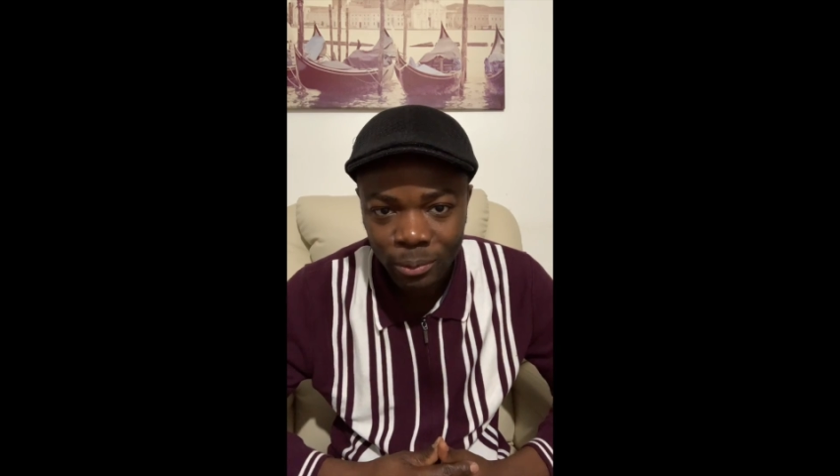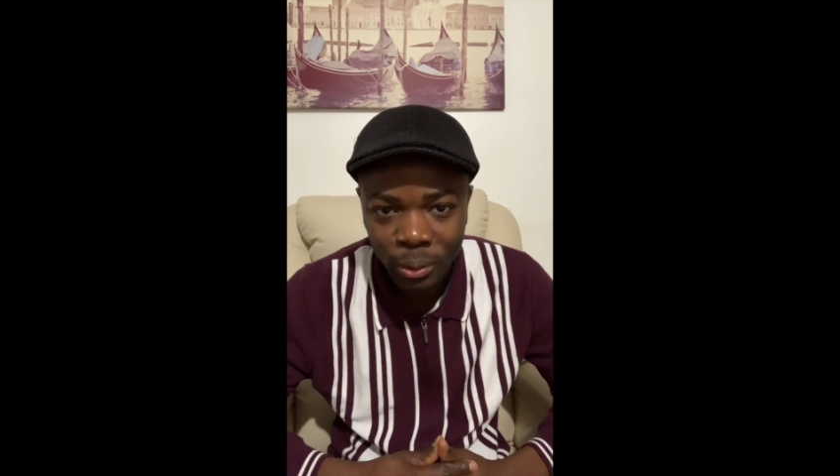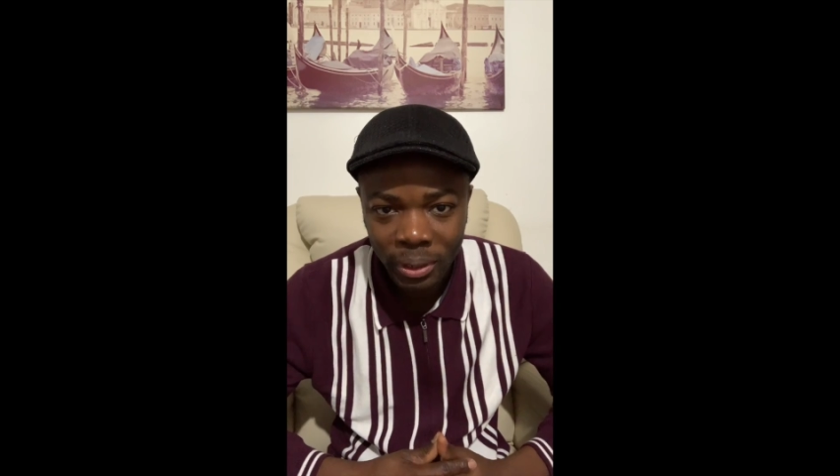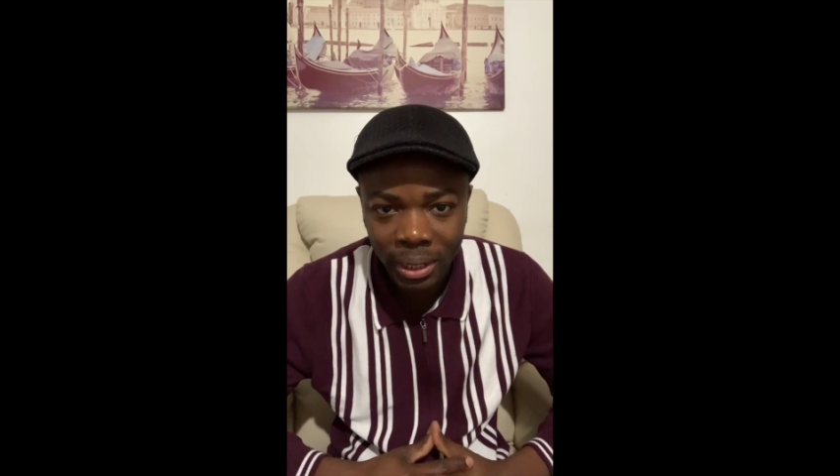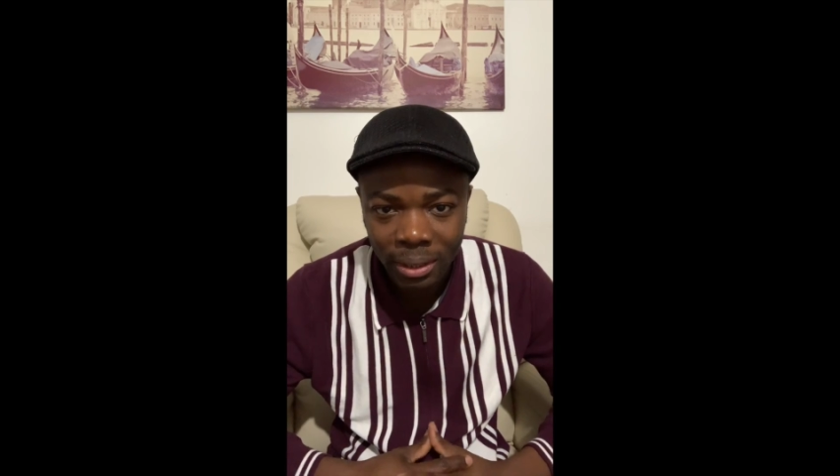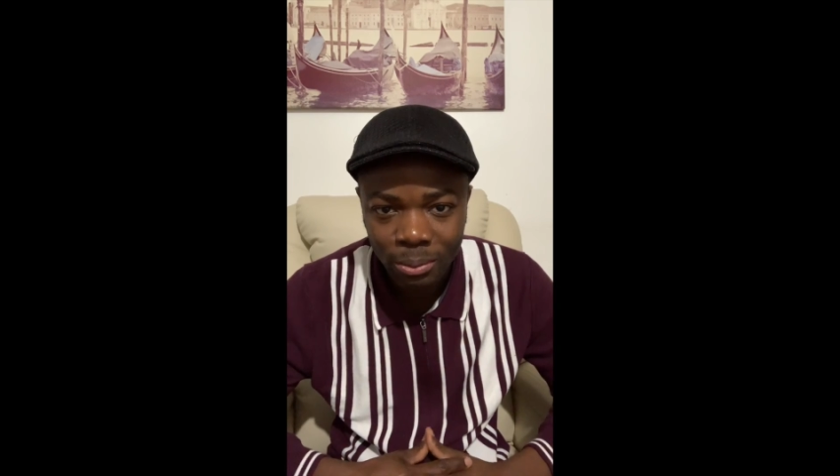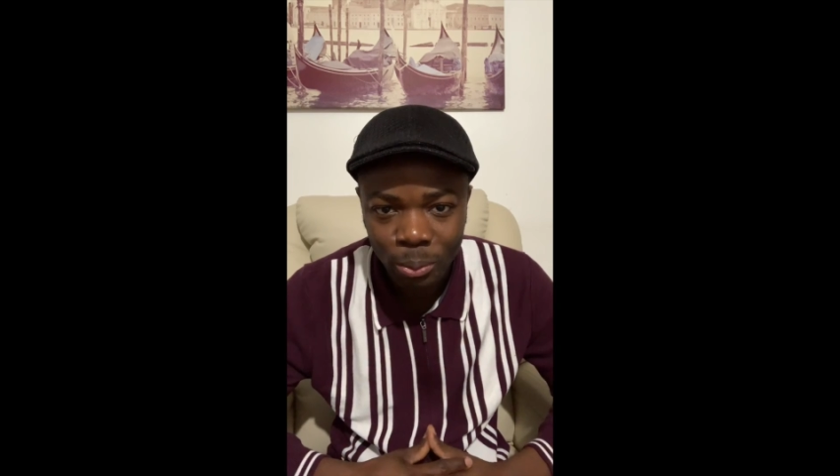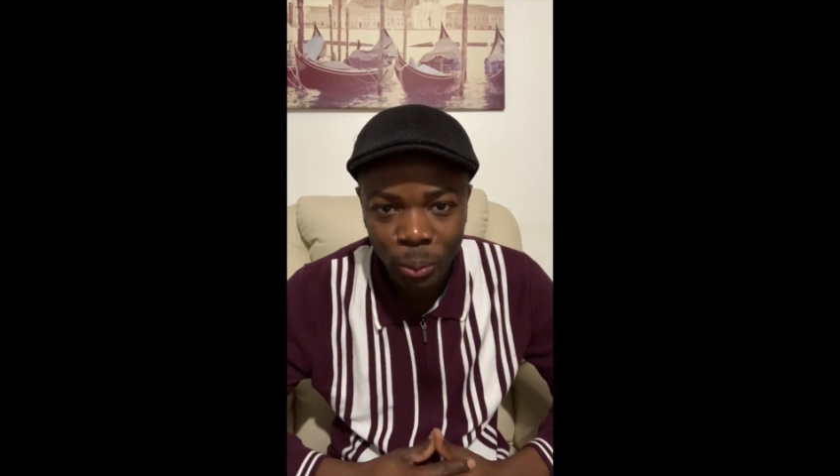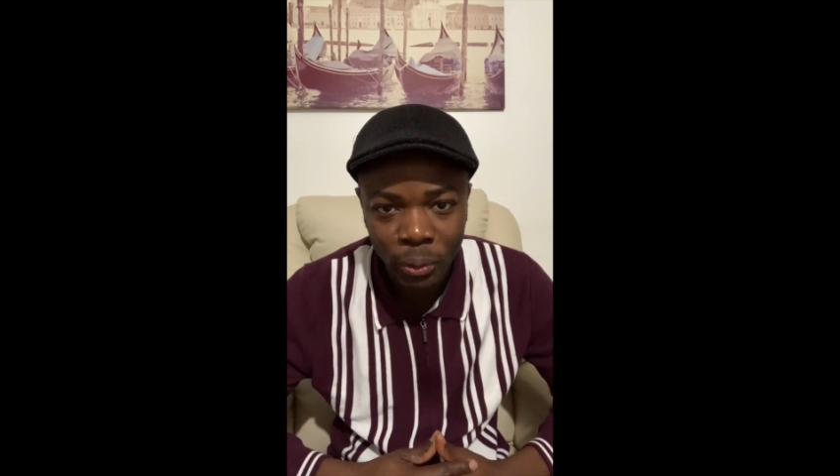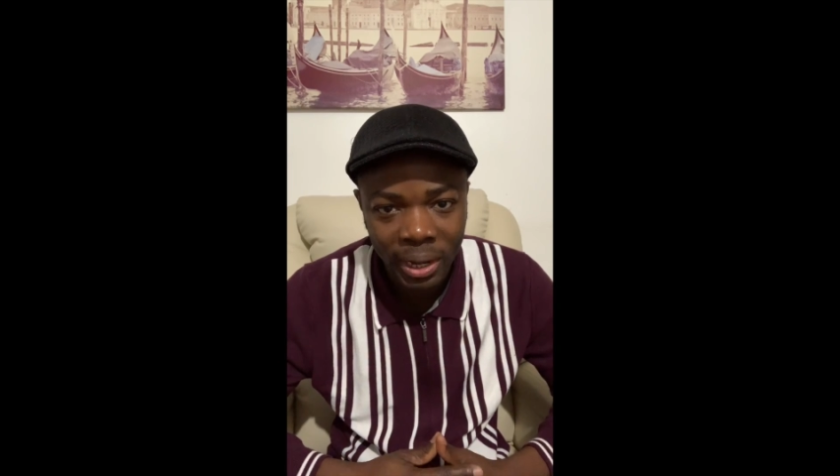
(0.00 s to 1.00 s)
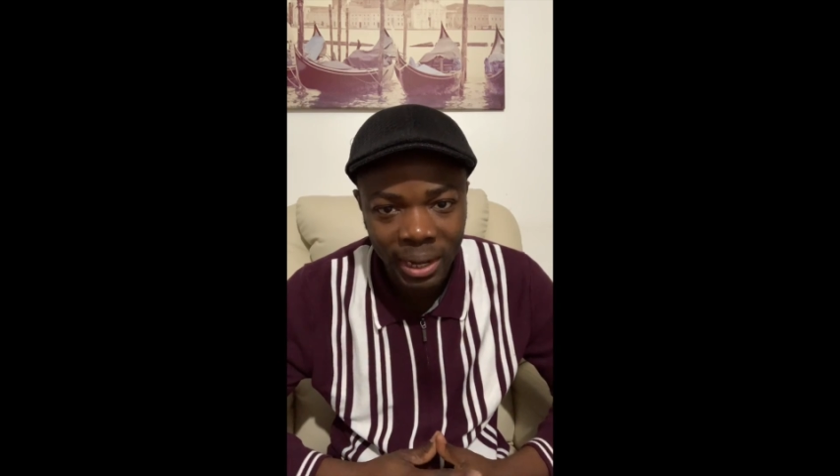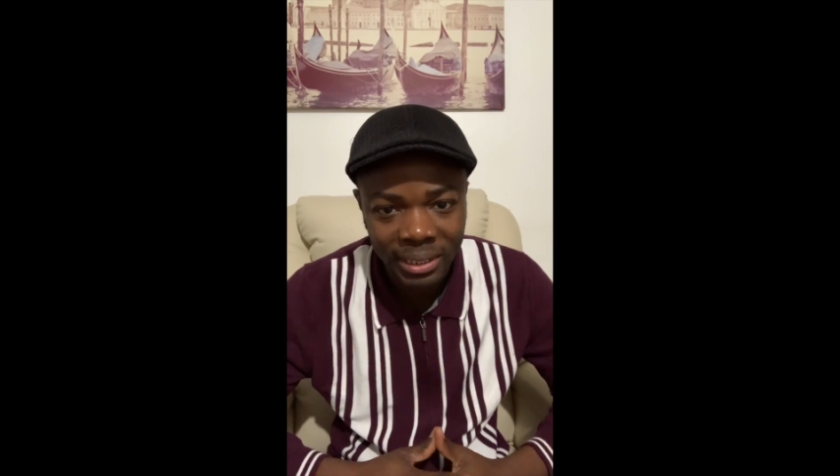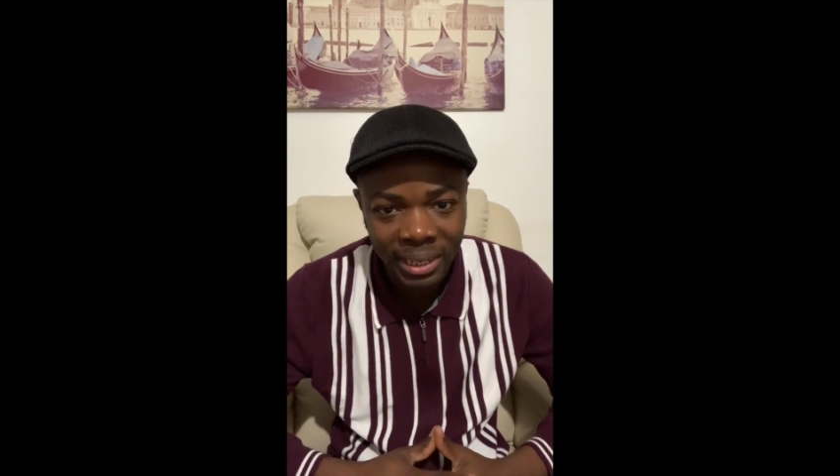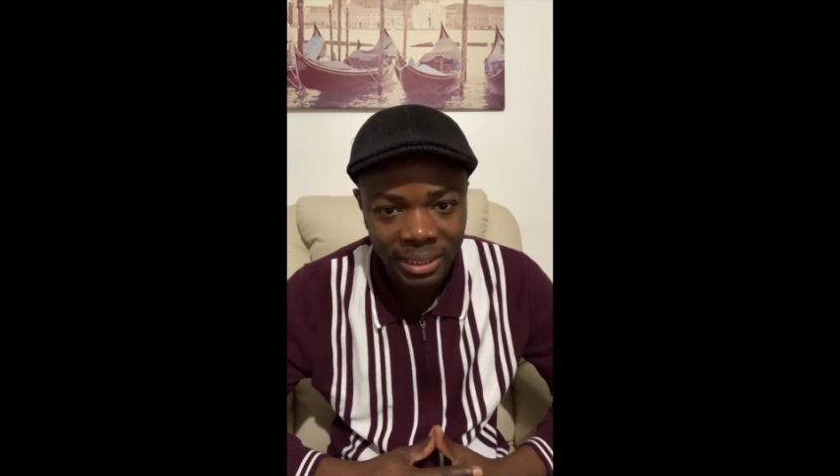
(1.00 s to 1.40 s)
Okay, we'll look at